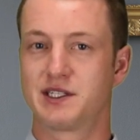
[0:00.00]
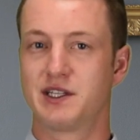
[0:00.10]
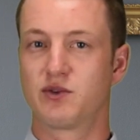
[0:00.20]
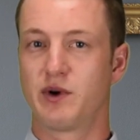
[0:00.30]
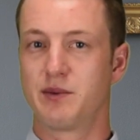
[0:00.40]

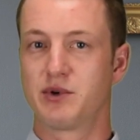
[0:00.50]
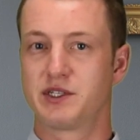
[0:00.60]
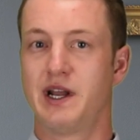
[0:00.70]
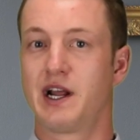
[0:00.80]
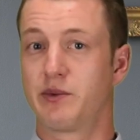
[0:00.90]
than
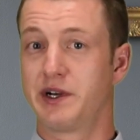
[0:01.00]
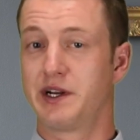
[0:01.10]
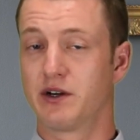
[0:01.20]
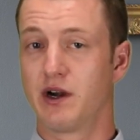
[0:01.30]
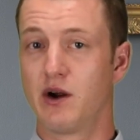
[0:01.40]
20% equity
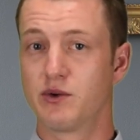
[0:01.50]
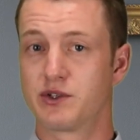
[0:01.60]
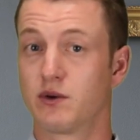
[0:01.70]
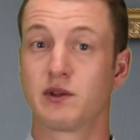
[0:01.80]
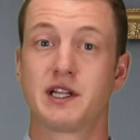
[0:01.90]
in your
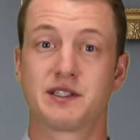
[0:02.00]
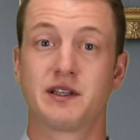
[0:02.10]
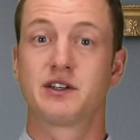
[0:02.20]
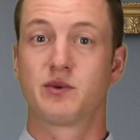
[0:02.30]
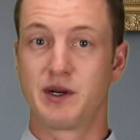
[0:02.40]
house or less
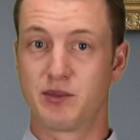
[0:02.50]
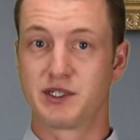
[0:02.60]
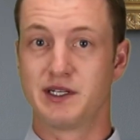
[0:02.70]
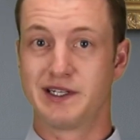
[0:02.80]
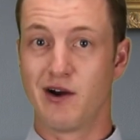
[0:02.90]
than a
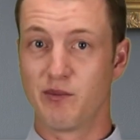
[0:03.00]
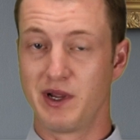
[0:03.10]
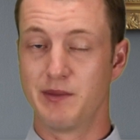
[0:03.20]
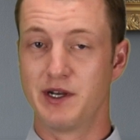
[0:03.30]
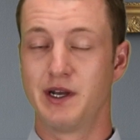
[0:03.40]
20% down
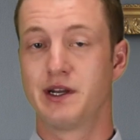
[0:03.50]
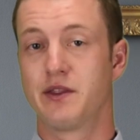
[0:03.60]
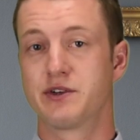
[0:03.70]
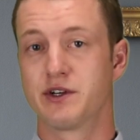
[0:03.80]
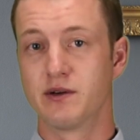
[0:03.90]
payment, in
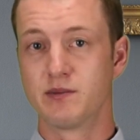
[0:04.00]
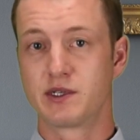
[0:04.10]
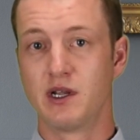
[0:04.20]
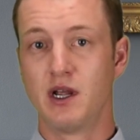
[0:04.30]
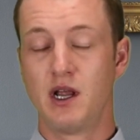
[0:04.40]
other terms.